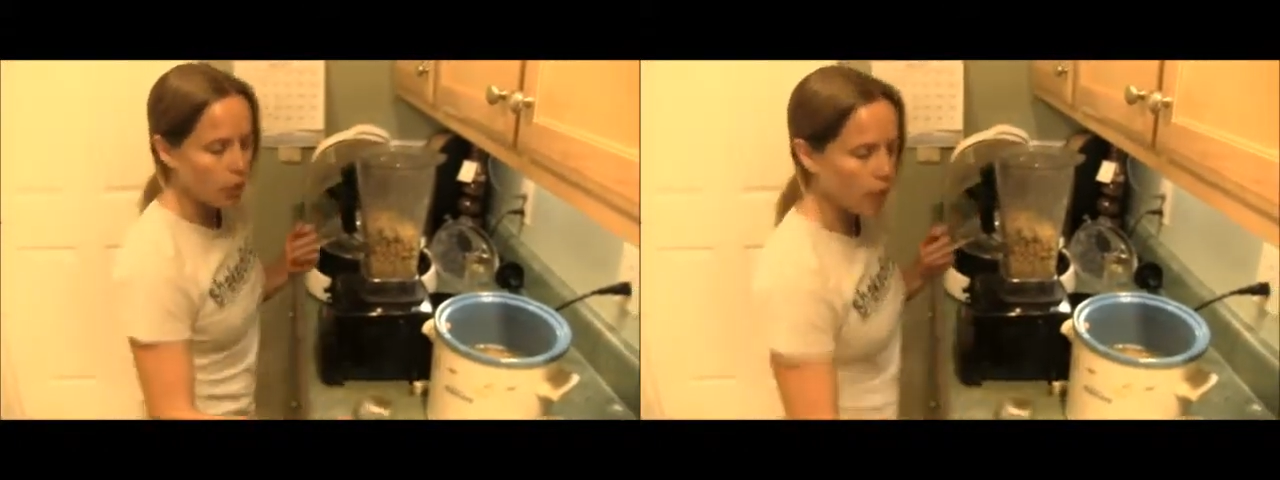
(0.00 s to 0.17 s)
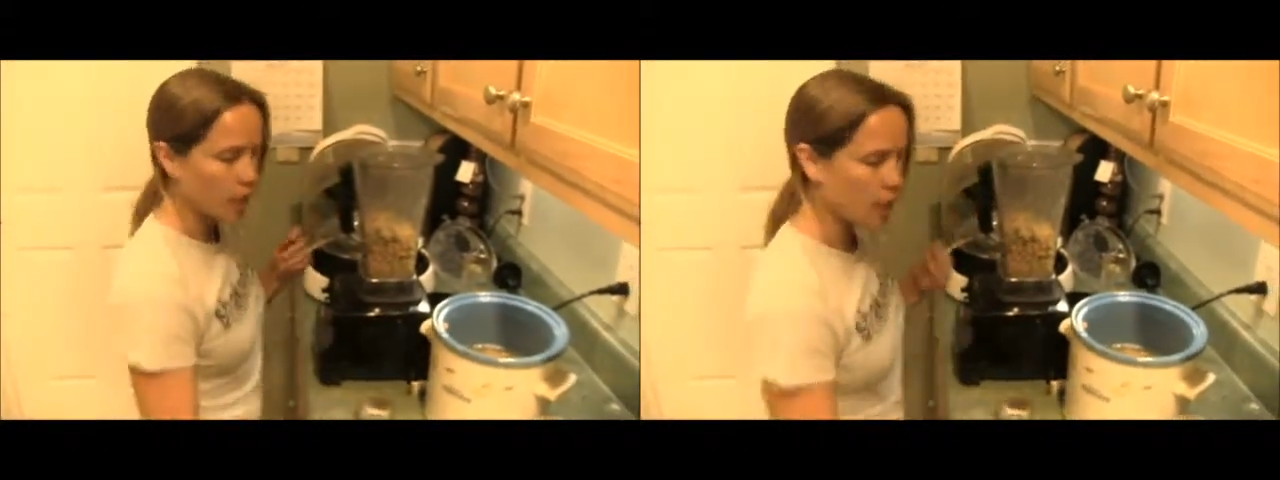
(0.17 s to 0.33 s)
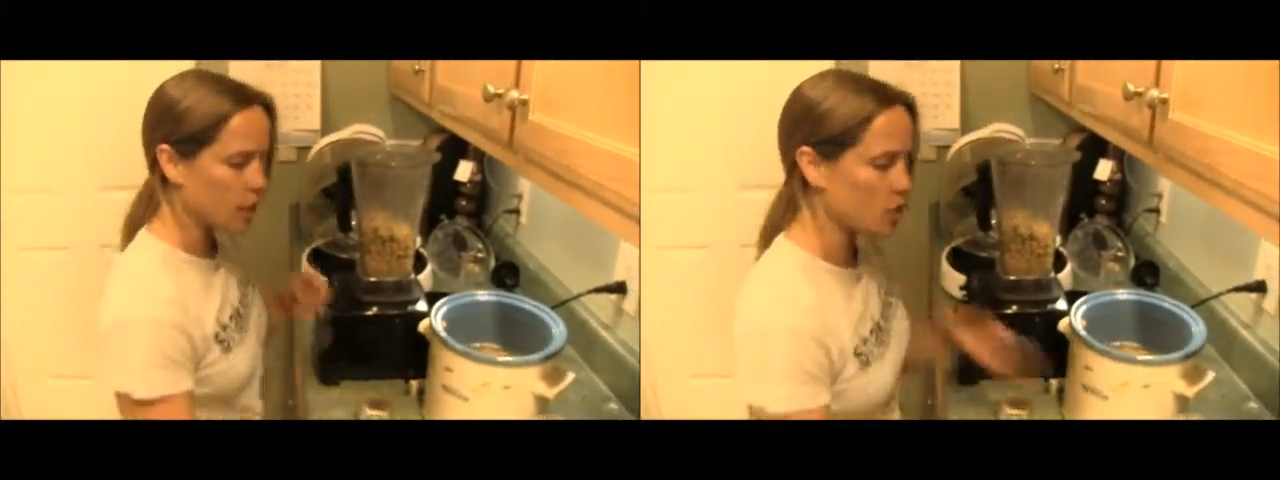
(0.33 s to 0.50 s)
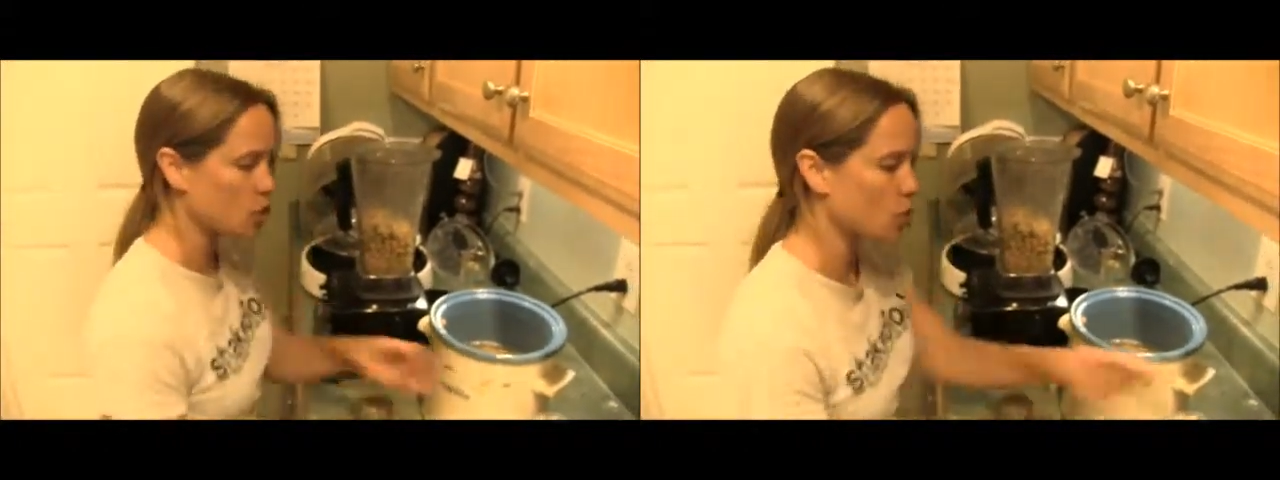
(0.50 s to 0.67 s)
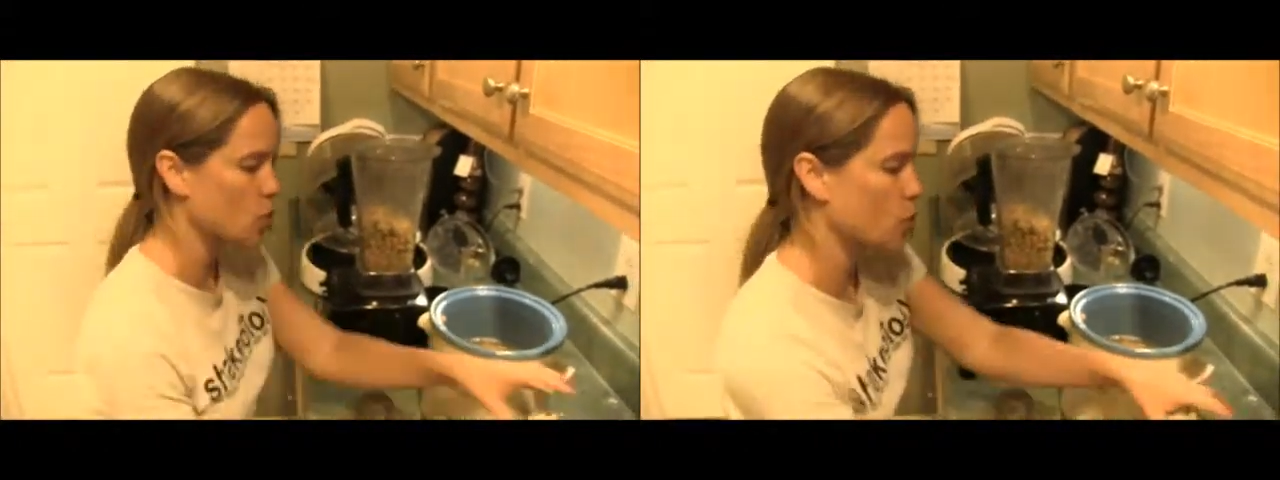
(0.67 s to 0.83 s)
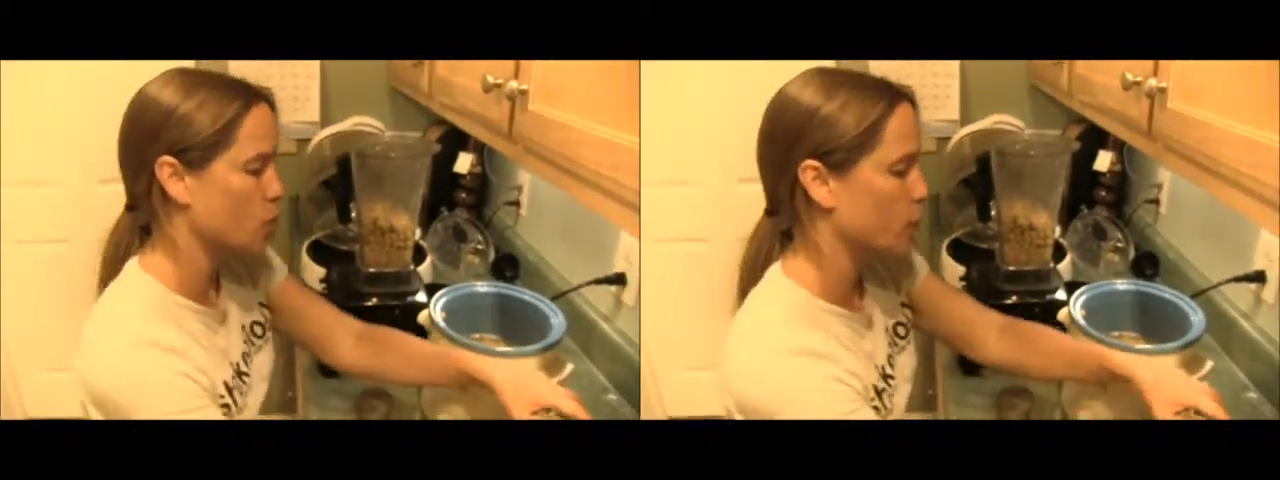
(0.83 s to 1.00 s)
ahead and
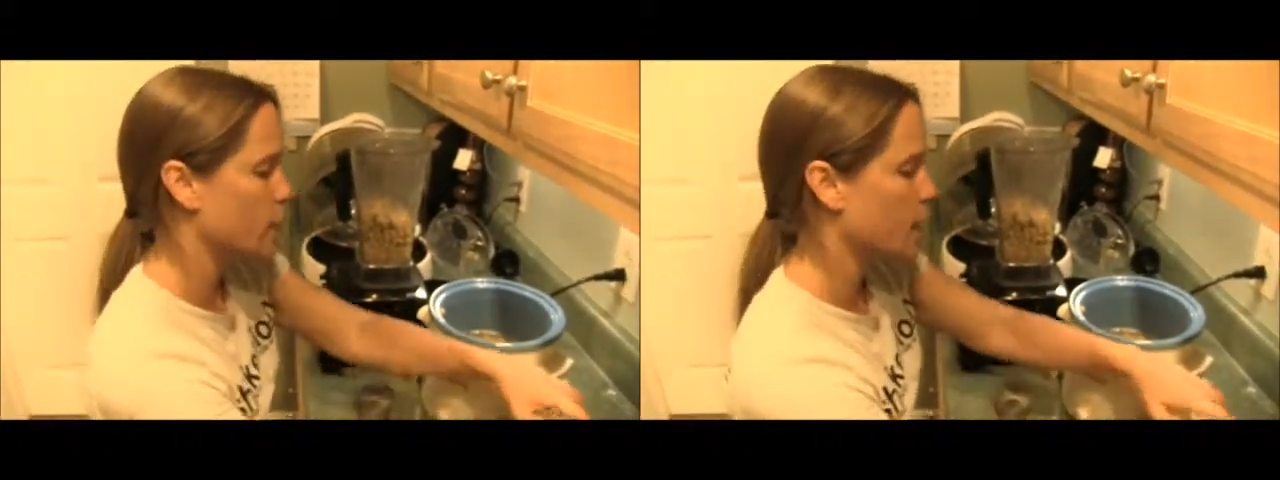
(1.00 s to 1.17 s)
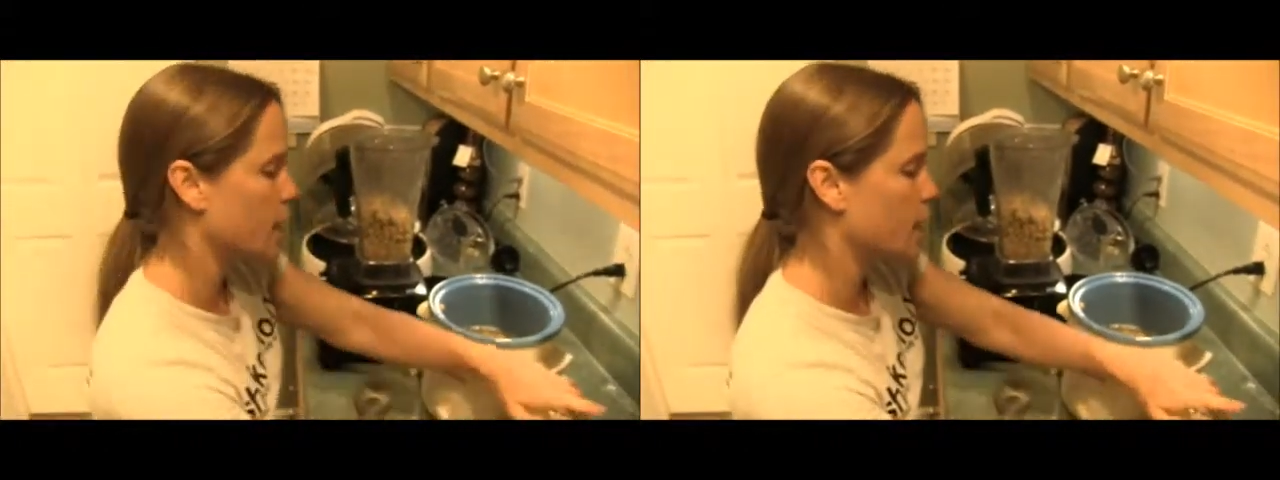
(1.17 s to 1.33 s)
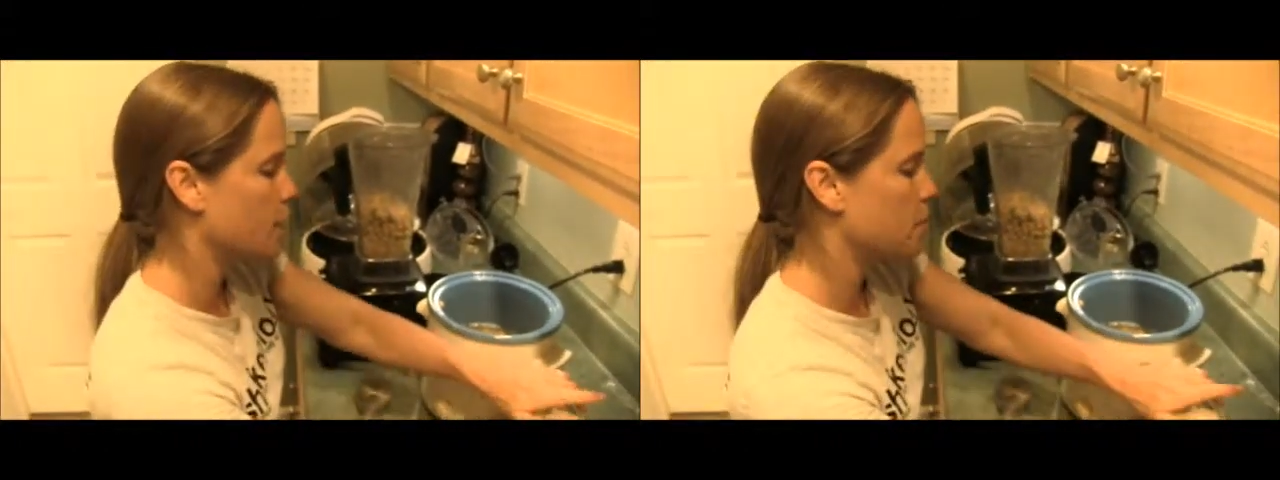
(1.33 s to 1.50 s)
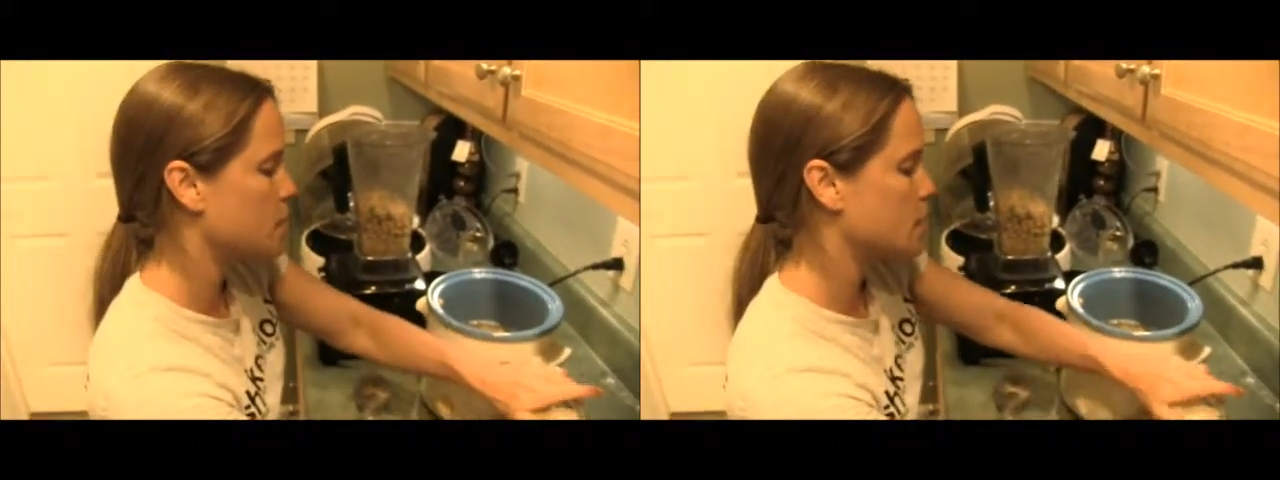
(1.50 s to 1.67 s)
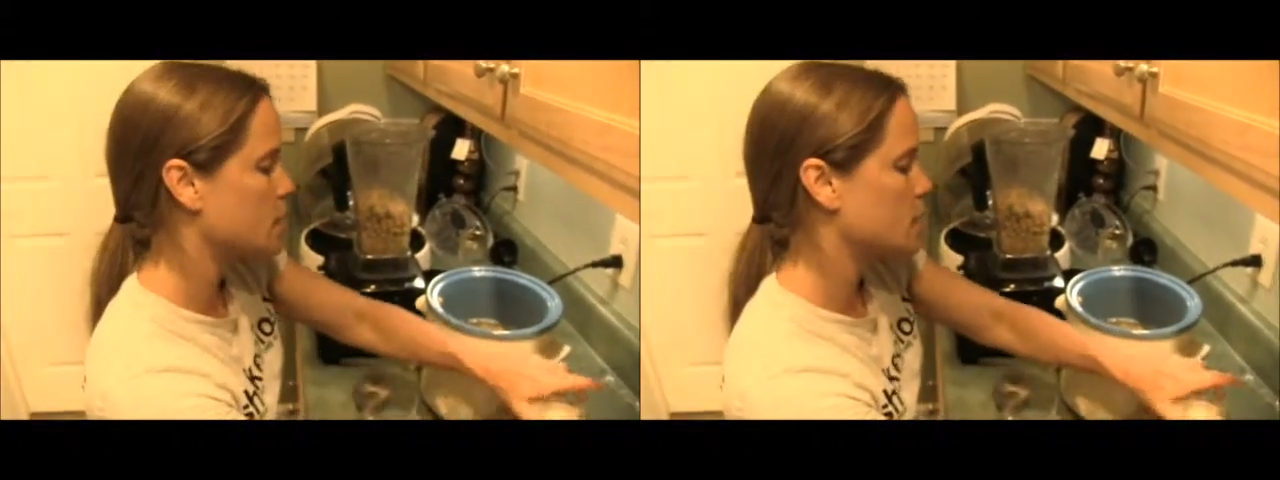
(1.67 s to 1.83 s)
do 3 cups.